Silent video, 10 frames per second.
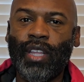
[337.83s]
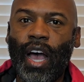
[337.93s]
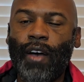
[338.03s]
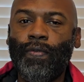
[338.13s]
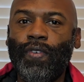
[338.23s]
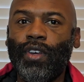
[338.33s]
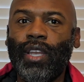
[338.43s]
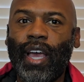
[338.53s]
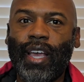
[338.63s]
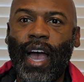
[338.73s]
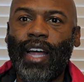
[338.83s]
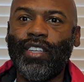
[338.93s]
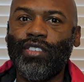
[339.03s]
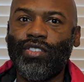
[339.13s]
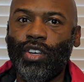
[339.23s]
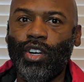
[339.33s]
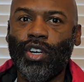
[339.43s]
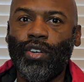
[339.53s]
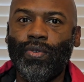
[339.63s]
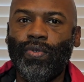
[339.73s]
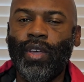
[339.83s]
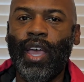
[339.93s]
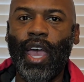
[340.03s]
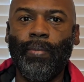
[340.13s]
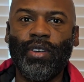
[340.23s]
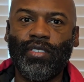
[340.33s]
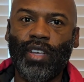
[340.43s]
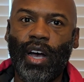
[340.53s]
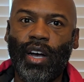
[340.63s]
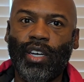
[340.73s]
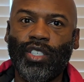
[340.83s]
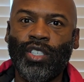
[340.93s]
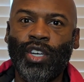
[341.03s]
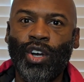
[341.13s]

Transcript: I feel like I deserve a massage,